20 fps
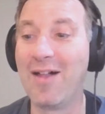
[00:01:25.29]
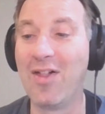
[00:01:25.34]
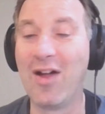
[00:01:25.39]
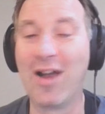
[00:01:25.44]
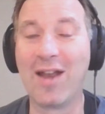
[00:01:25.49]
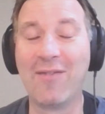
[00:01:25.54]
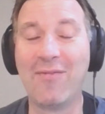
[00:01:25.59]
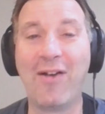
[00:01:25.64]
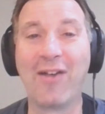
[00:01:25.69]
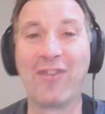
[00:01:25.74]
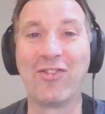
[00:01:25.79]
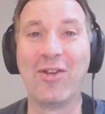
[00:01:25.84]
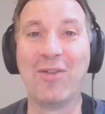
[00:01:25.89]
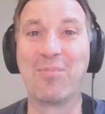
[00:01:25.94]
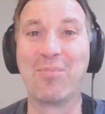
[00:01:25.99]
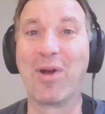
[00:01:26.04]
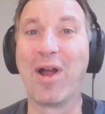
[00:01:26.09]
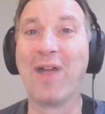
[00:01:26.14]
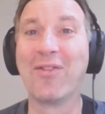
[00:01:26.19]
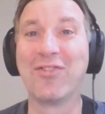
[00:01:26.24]
a lot of us in
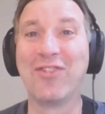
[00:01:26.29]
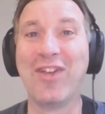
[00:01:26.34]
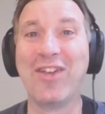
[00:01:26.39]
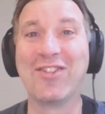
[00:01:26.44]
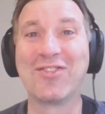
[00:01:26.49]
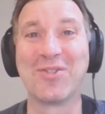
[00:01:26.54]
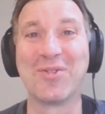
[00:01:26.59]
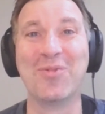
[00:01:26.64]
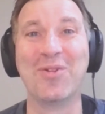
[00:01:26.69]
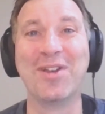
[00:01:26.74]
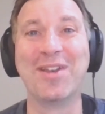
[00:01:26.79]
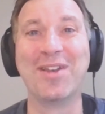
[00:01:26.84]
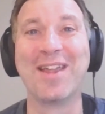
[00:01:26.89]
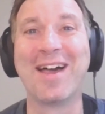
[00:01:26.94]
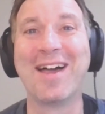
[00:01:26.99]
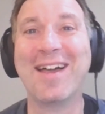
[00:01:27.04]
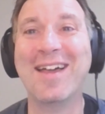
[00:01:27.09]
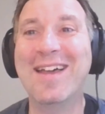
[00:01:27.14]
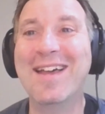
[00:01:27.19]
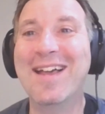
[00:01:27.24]
Browns Nation would
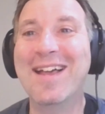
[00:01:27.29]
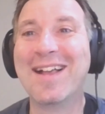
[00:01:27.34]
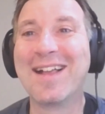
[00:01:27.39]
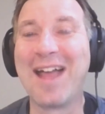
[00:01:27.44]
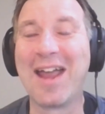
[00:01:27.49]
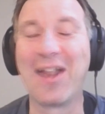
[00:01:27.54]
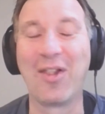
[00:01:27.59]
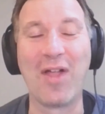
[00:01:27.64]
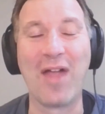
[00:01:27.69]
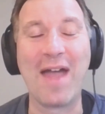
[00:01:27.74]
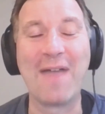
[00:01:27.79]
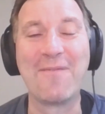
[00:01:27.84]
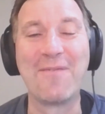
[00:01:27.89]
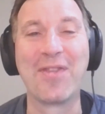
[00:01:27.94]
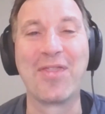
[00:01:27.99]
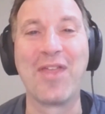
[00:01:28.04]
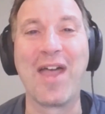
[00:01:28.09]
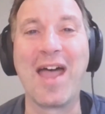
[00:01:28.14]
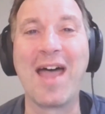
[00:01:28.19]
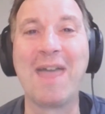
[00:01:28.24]
uh, kind of laugh
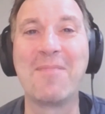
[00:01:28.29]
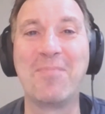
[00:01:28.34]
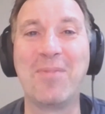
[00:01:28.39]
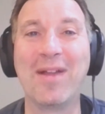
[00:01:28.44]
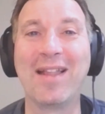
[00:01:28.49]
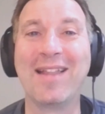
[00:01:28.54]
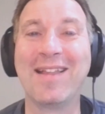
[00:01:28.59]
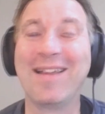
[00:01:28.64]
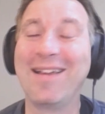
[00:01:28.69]
at that, but.